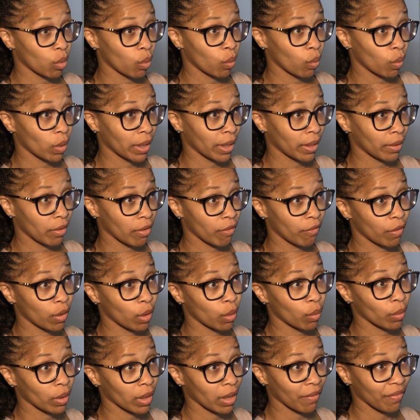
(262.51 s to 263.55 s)
on the
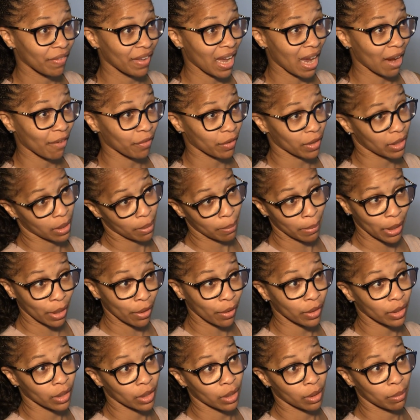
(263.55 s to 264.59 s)
vote of the African
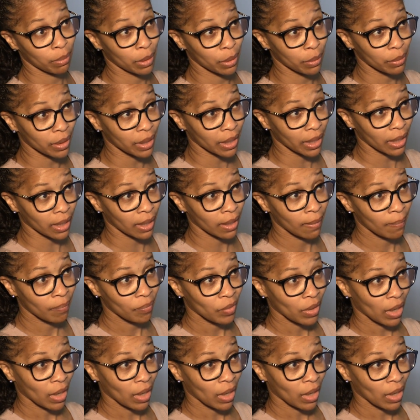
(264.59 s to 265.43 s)
American community,